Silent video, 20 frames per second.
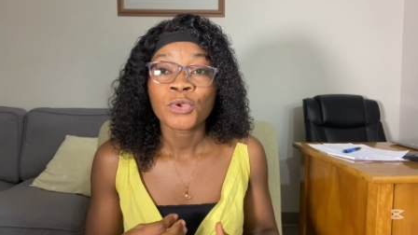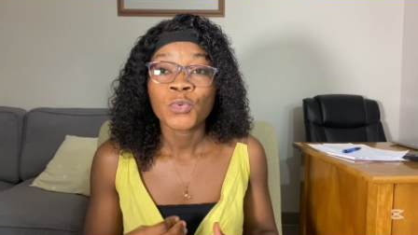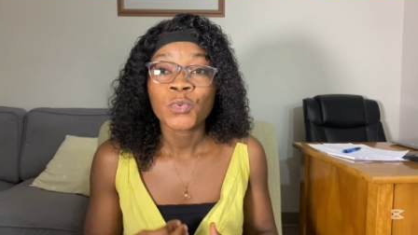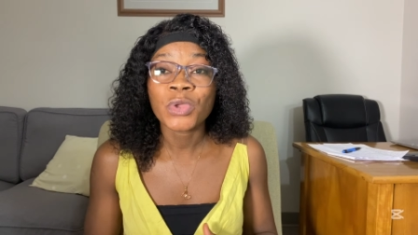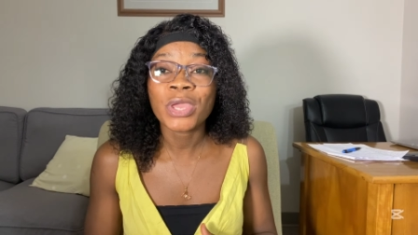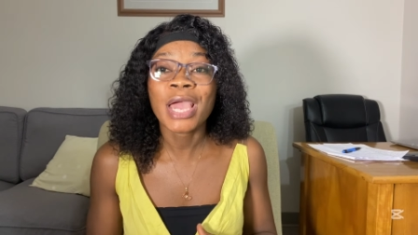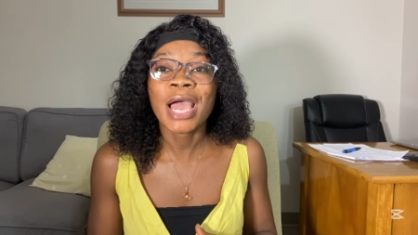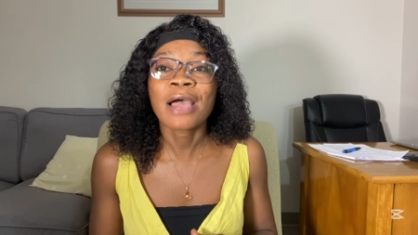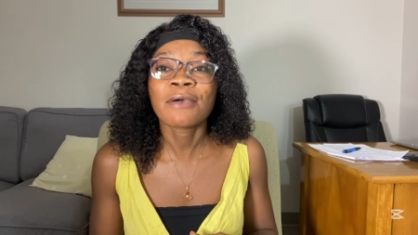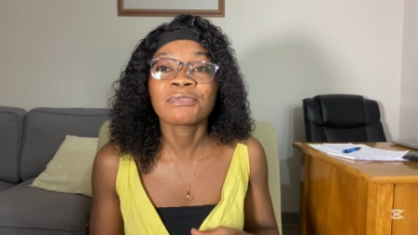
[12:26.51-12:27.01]

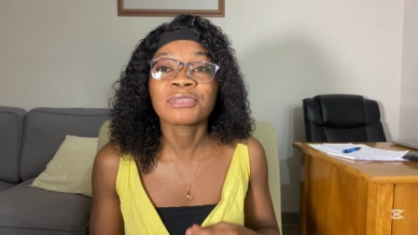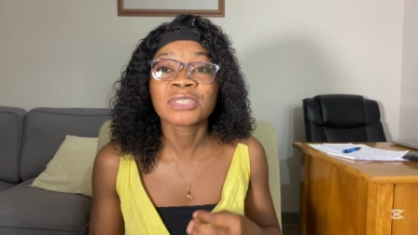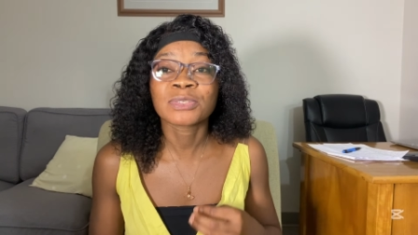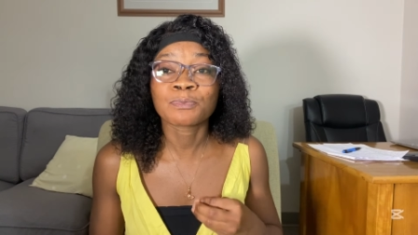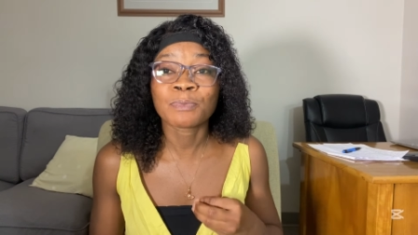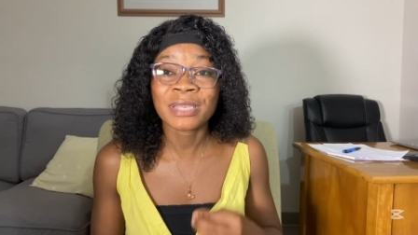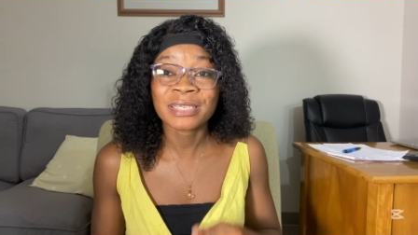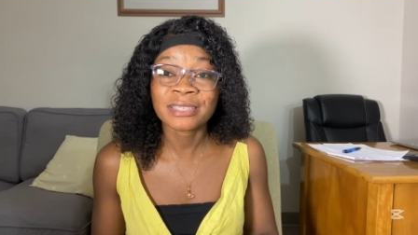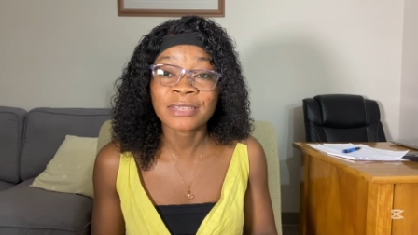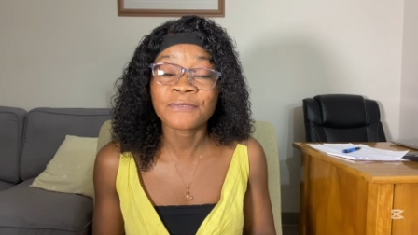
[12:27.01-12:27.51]
we have
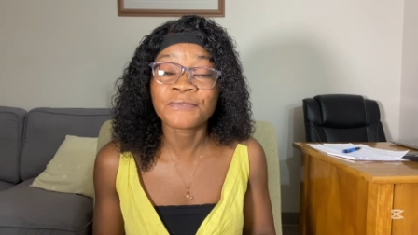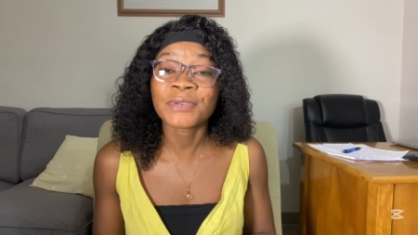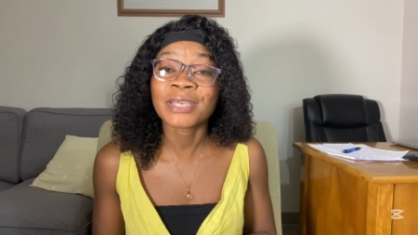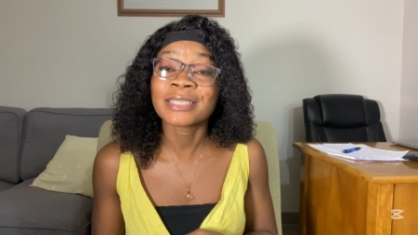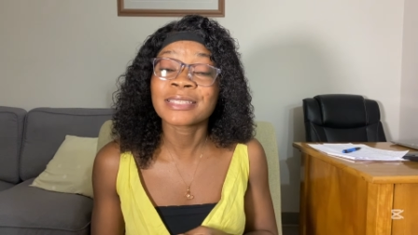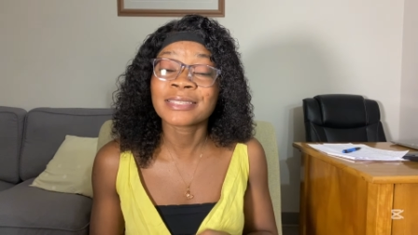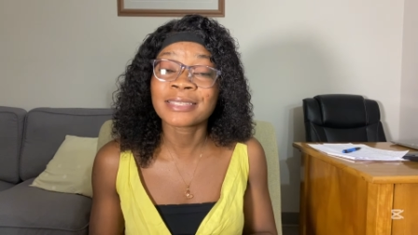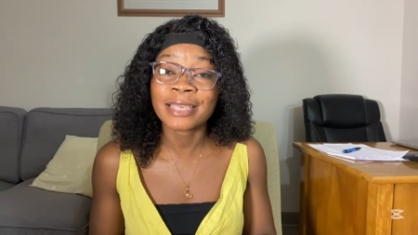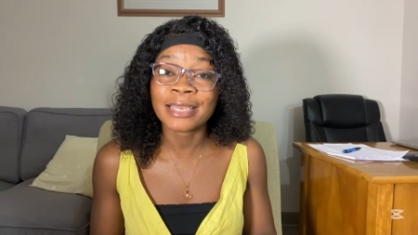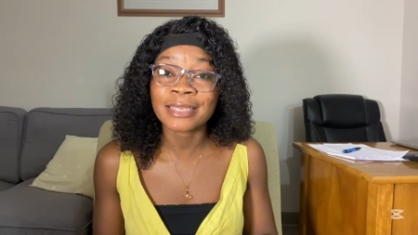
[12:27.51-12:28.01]

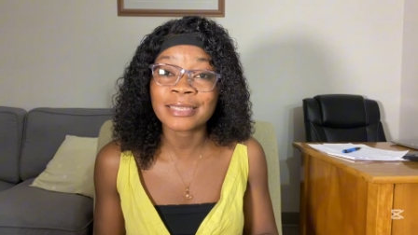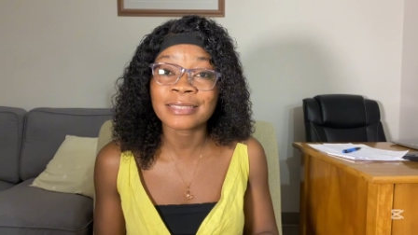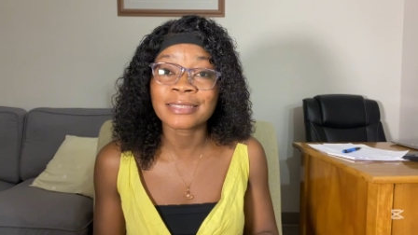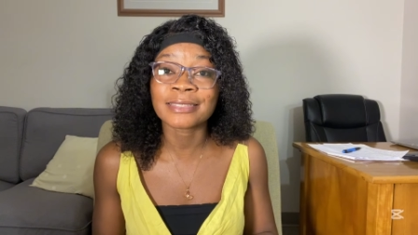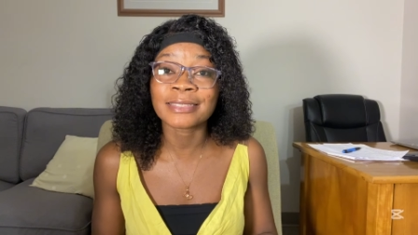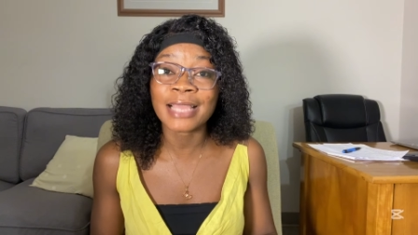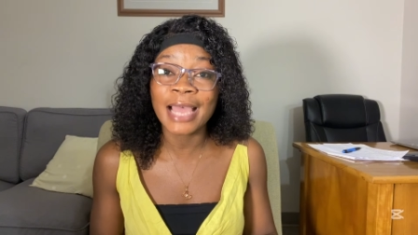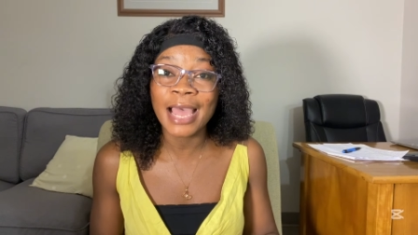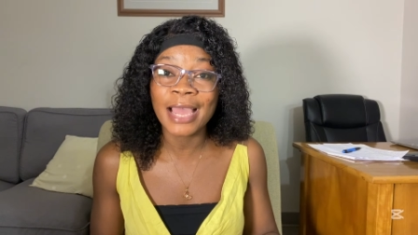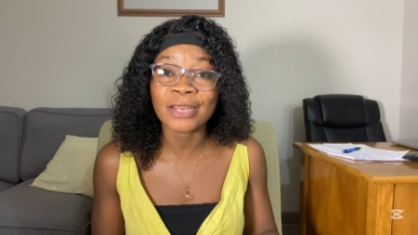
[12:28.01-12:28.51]
specific things
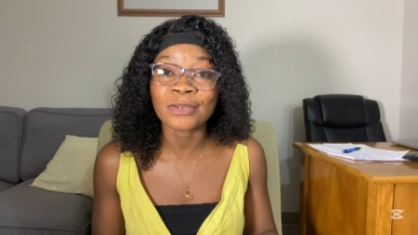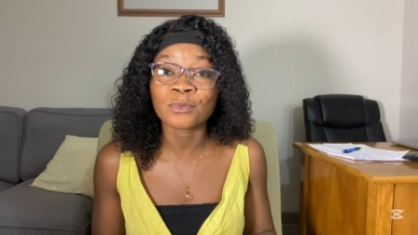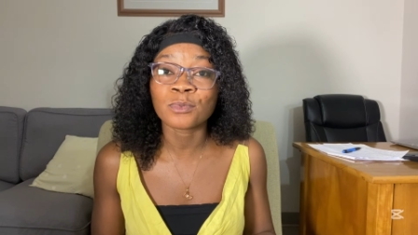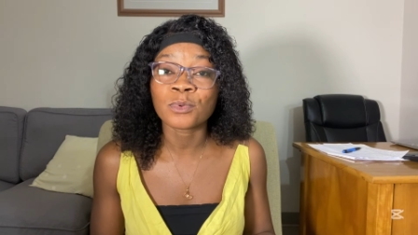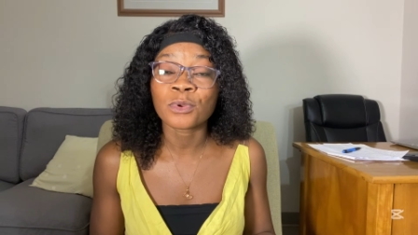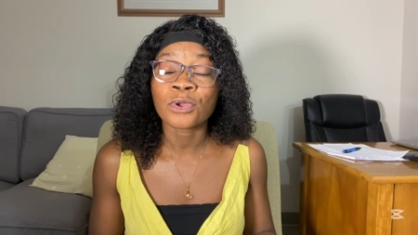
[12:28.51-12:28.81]
that